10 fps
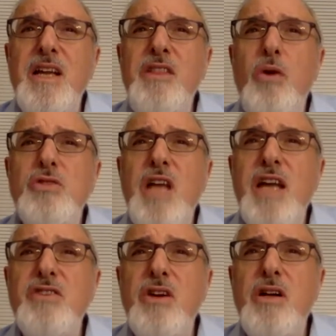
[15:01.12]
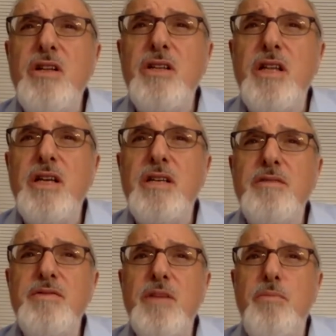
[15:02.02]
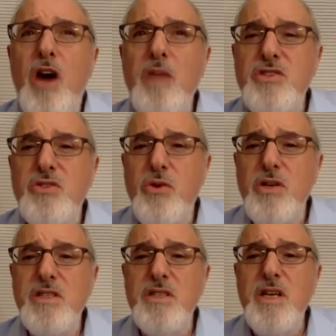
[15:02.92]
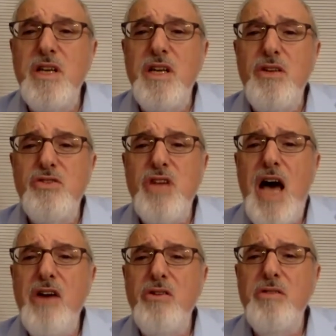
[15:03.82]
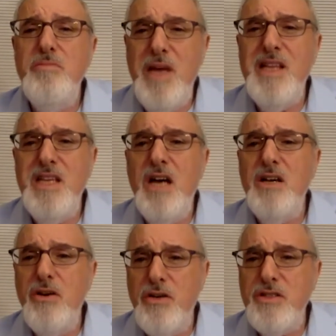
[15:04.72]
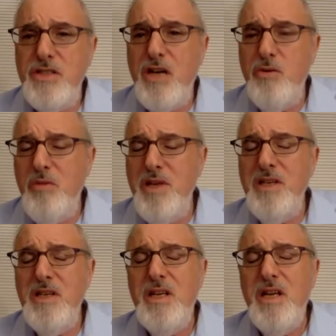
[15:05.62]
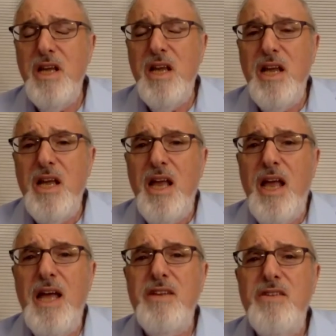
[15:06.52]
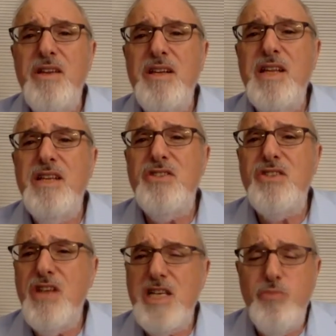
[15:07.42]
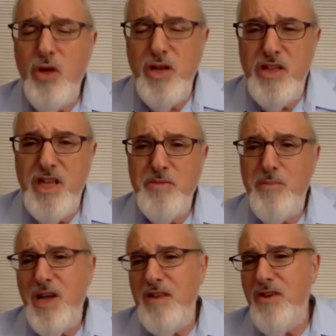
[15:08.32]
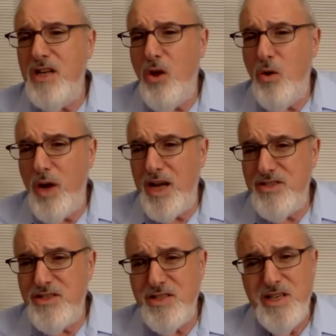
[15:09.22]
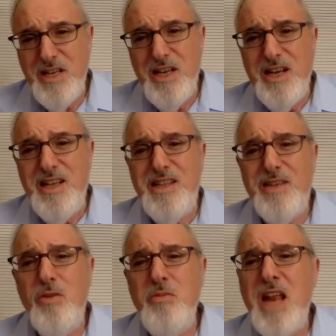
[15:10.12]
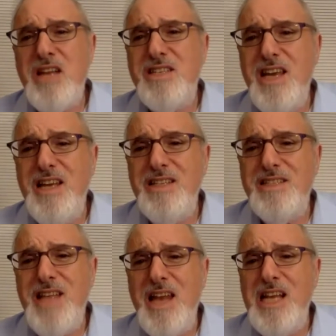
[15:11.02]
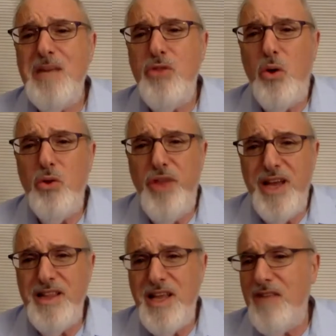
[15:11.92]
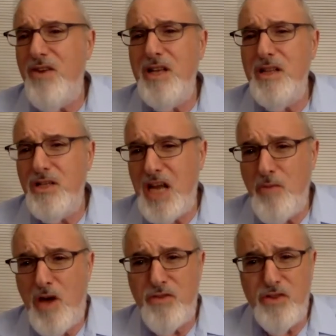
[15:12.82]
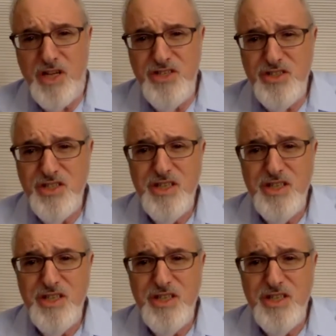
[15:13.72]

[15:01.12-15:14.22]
In those days, the department stores used to hire mainly young girls, young women, and they exploited them. They paid very low wages. The women had to stay standing up the whole day. They had very little time off for lunch